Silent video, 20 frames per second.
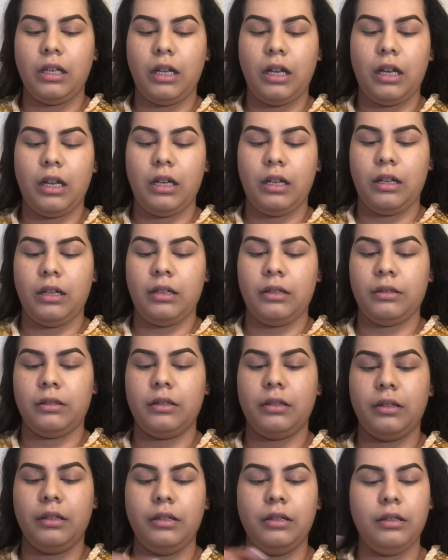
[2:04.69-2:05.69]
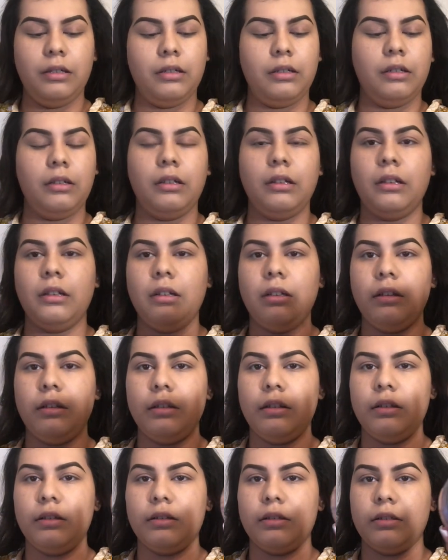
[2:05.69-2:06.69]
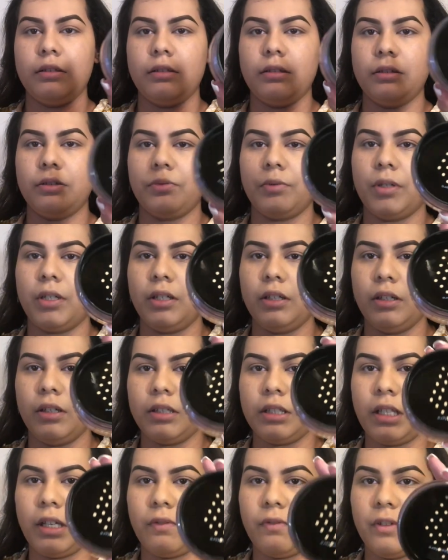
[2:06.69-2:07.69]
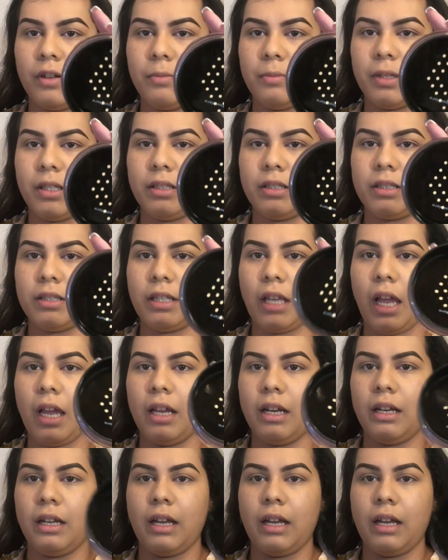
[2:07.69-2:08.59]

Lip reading: And this is what it looks like from inside.